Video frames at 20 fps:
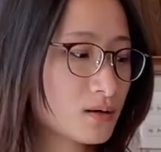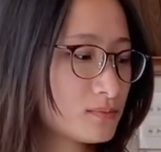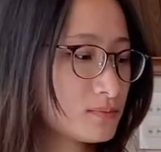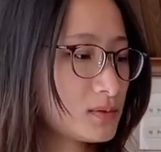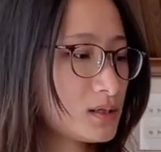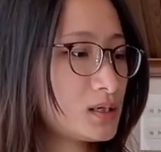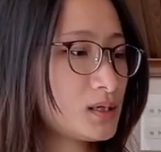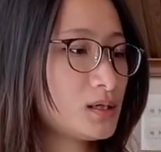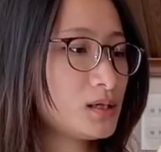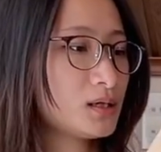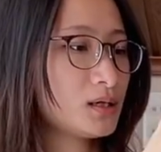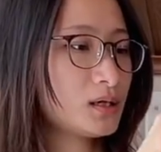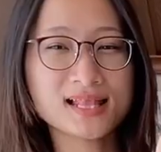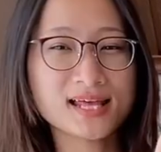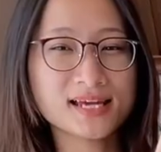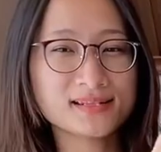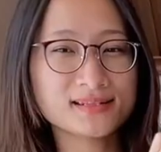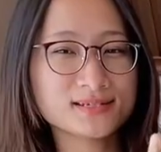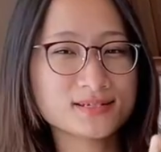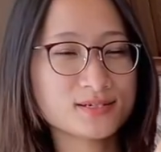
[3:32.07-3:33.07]
top. I
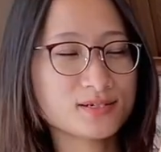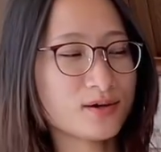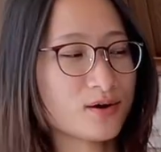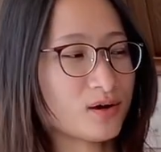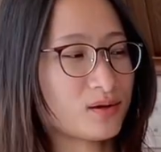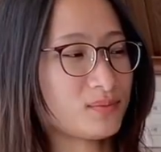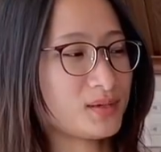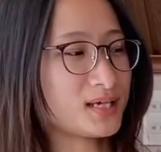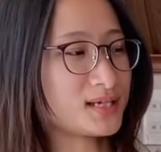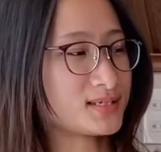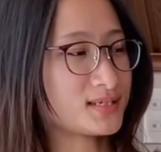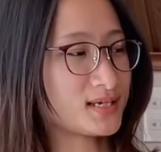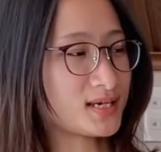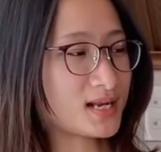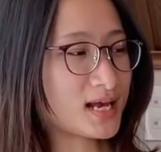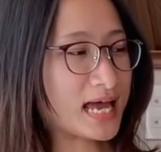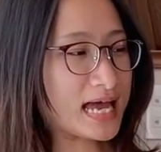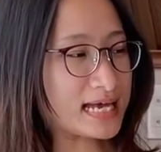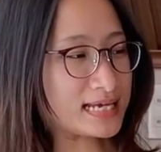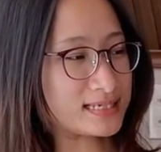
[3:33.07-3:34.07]
like this yarn because
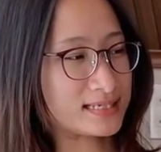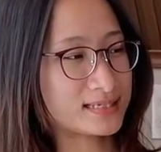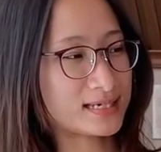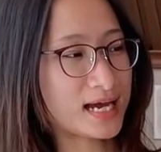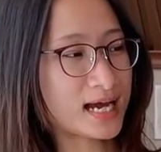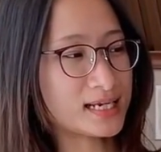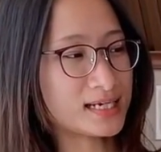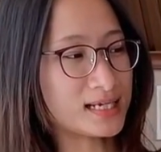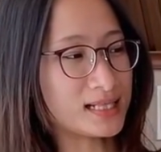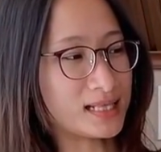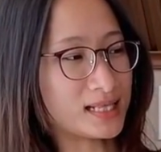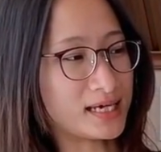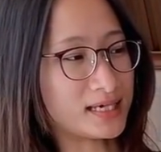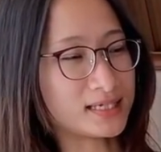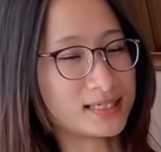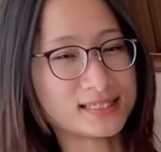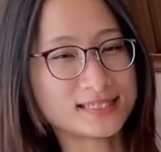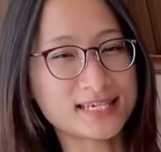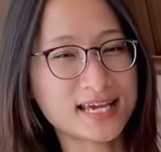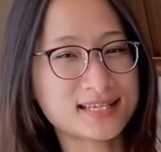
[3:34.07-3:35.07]
it has kind of
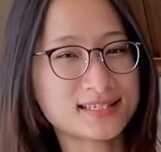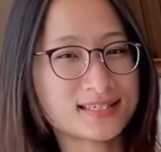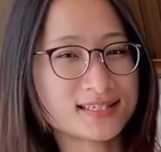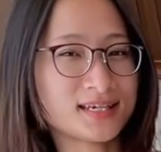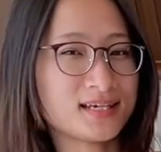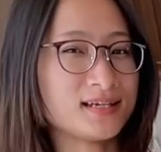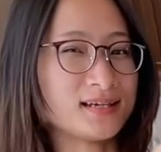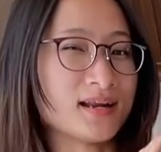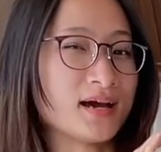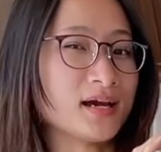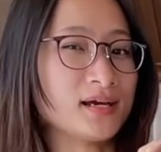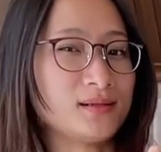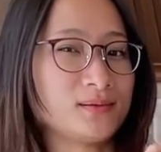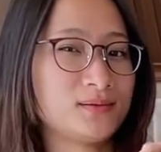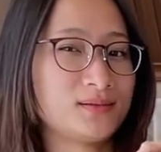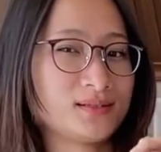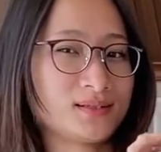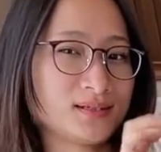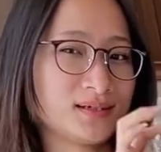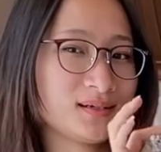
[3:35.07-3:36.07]
like a dancing
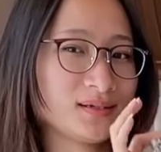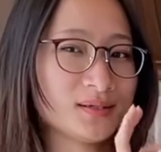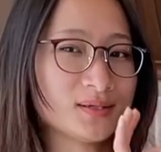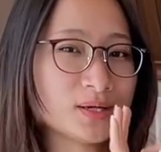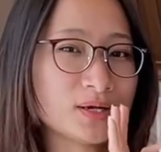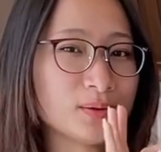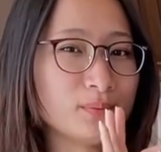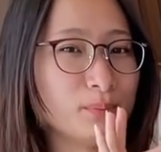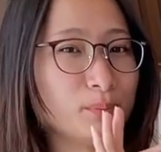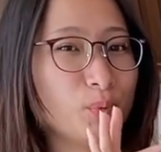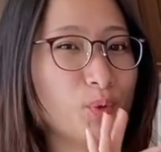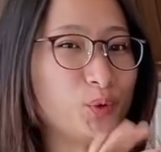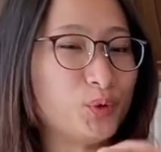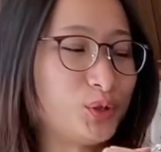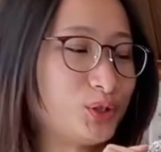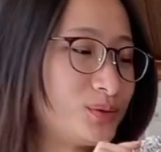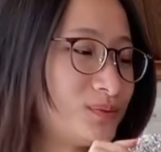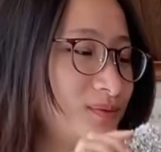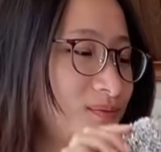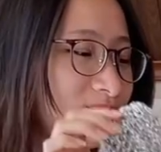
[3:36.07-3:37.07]
night
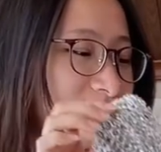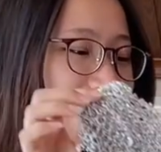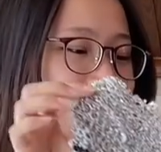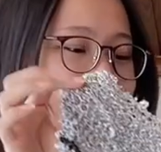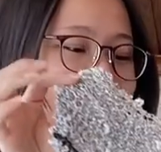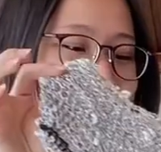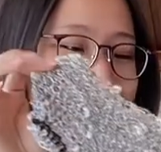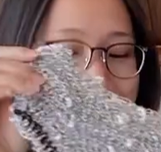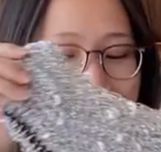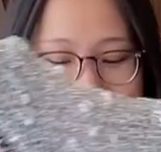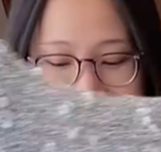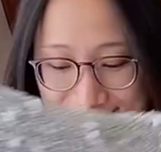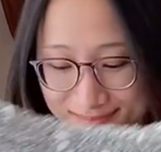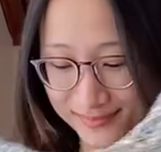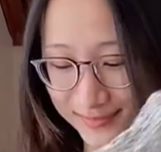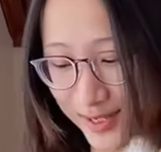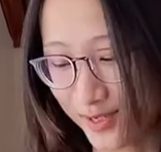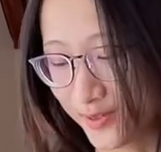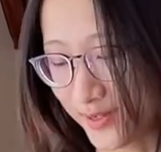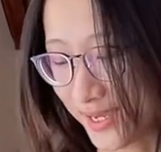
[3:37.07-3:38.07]
mood.
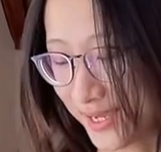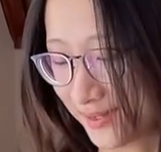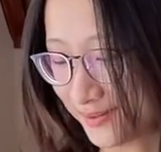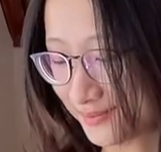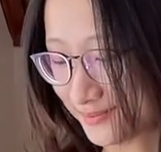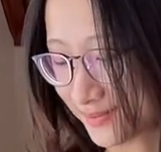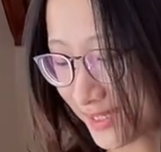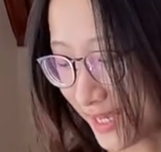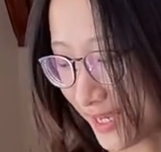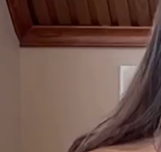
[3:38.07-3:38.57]
Okay,